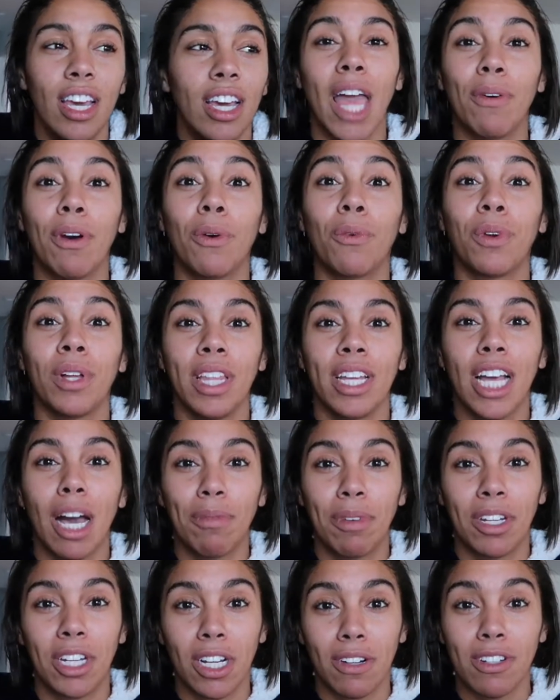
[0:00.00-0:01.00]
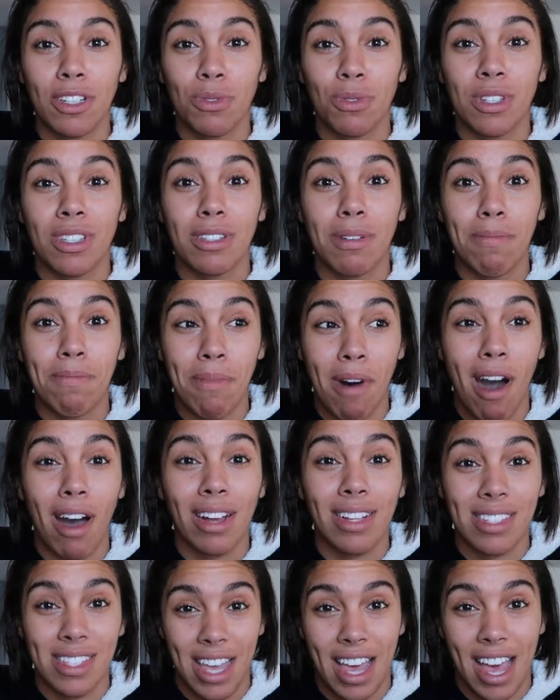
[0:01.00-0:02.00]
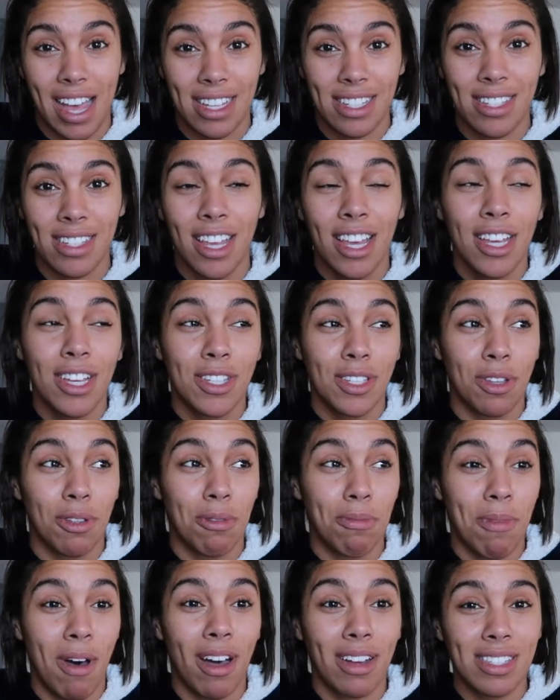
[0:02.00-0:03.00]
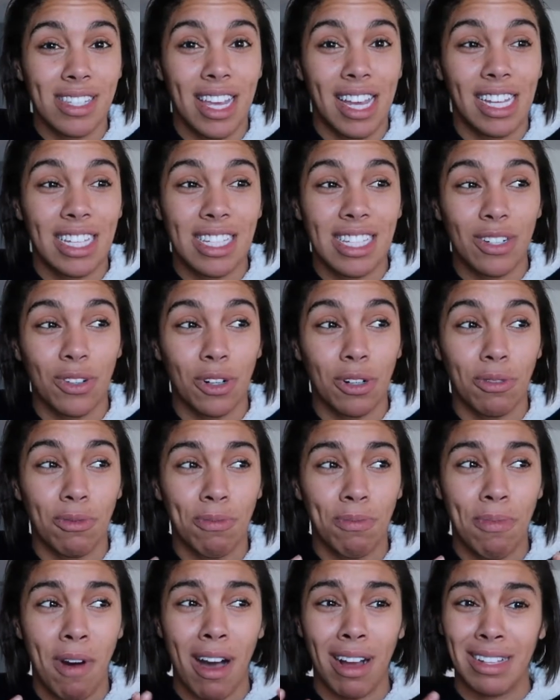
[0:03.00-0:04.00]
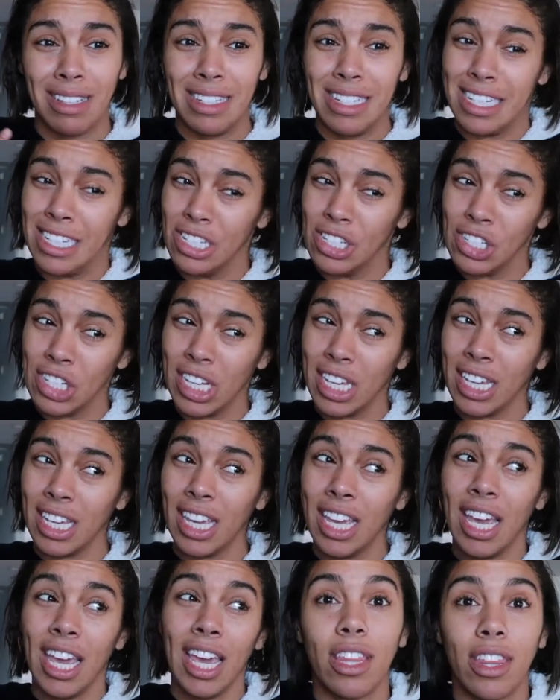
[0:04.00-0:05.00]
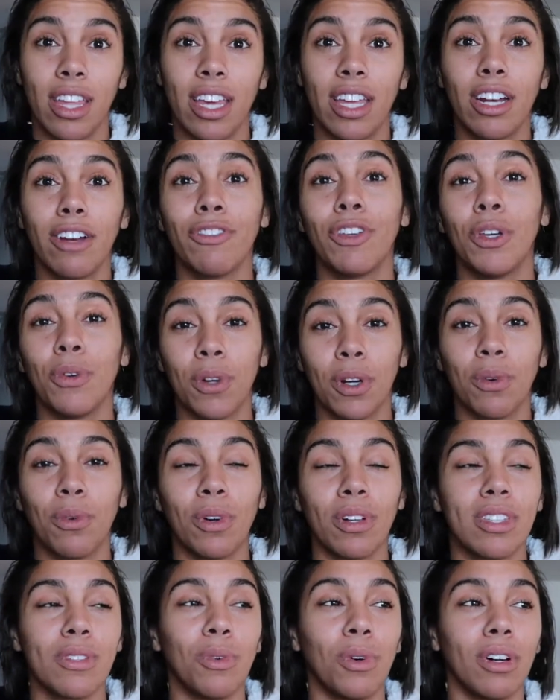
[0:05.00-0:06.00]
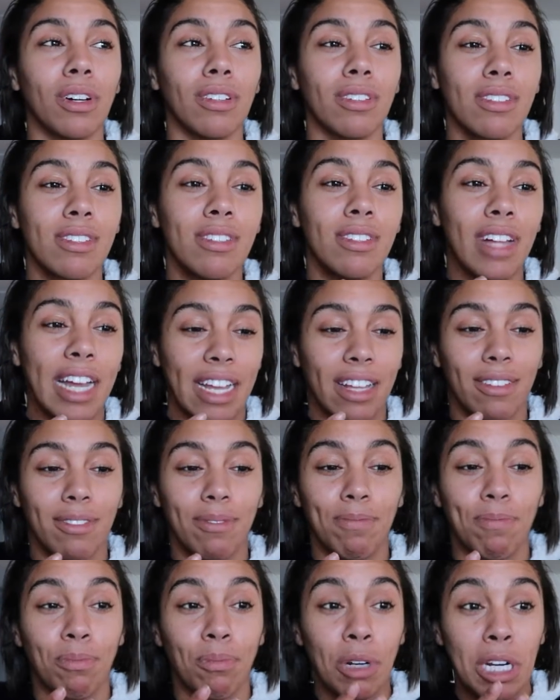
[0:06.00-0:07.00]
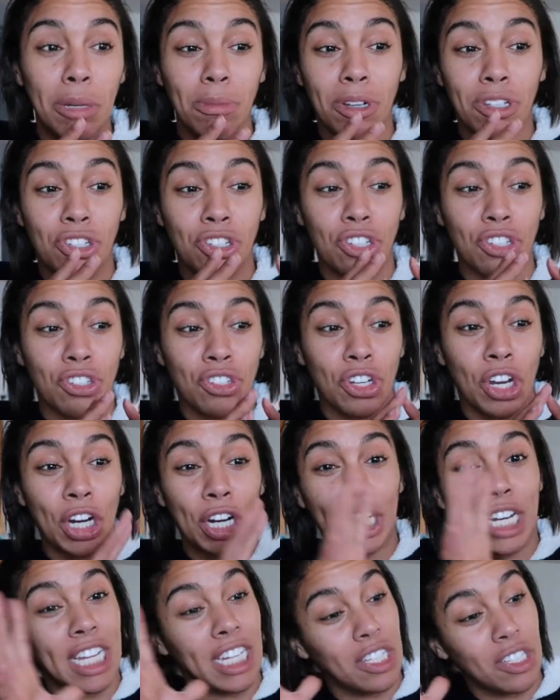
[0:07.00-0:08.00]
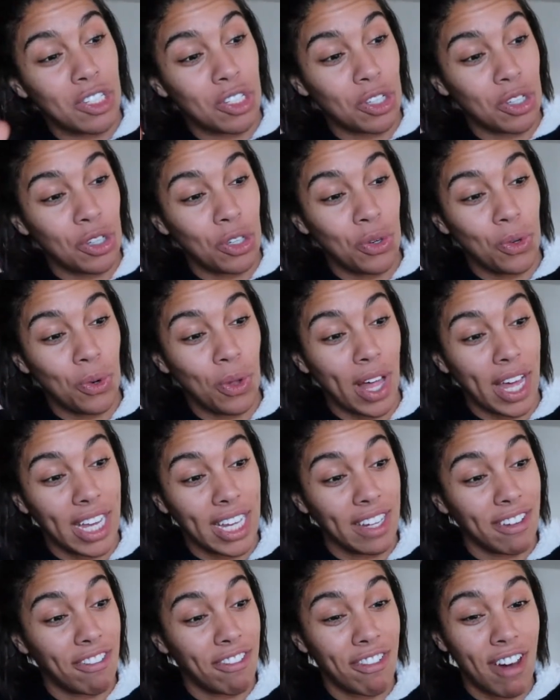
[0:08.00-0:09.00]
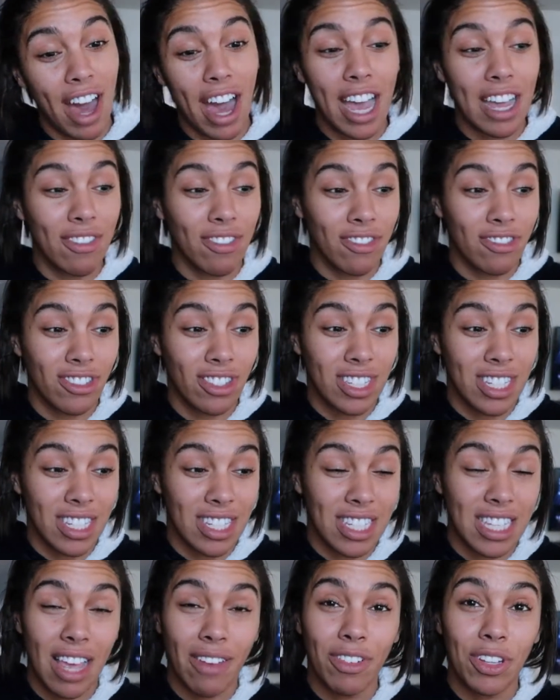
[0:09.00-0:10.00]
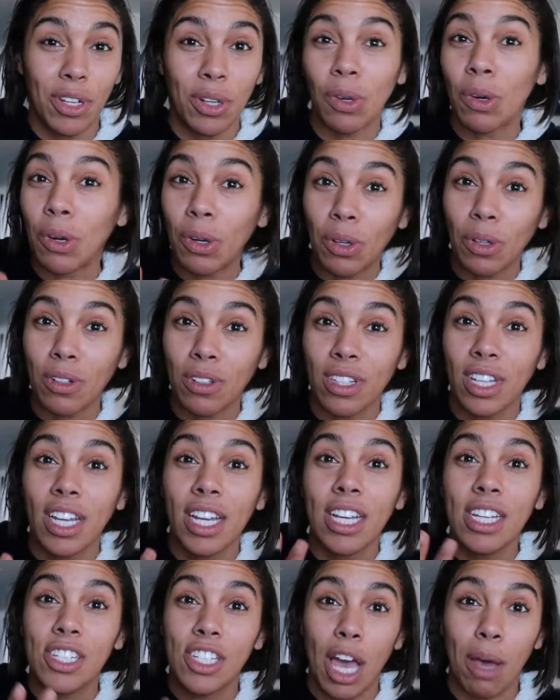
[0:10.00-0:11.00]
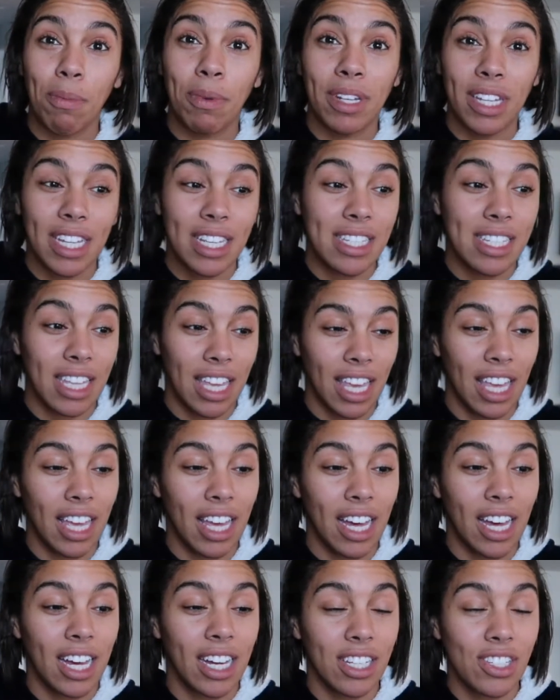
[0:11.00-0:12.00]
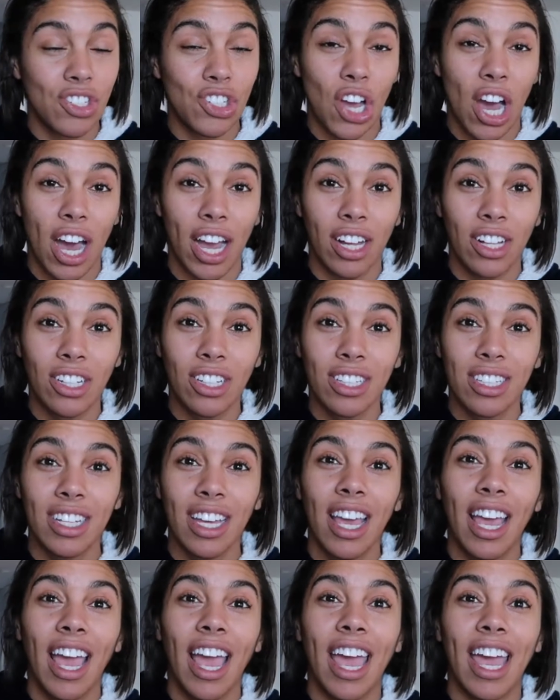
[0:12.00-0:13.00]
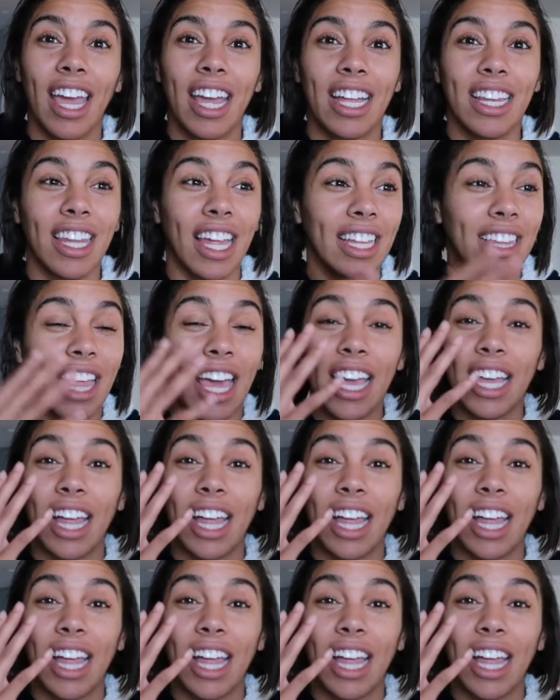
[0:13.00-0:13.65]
and what really got me nervous was the mock test. So the mock test or mock teaching, the interviewer will like pretty much just turn into like a 5 to 7 year old Japanese child. And like